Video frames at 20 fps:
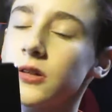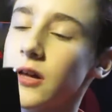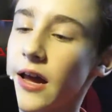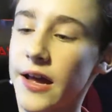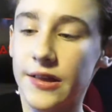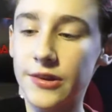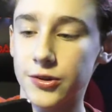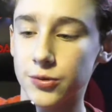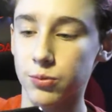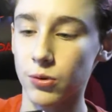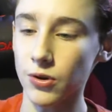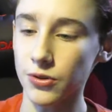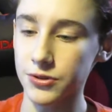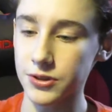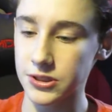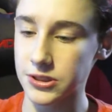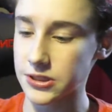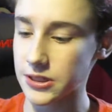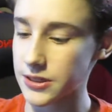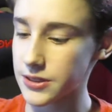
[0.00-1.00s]
and what
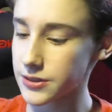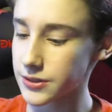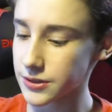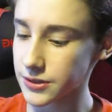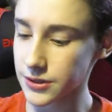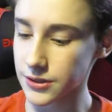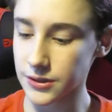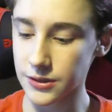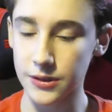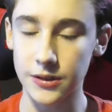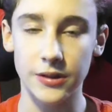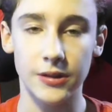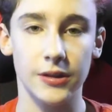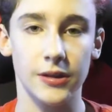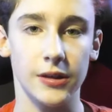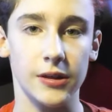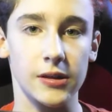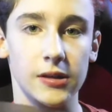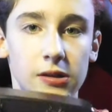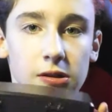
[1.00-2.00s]
this is,
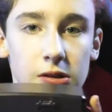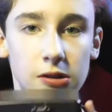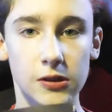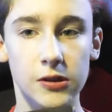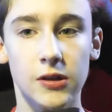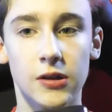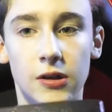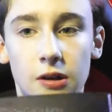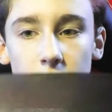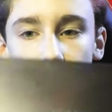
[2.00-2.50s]
it's,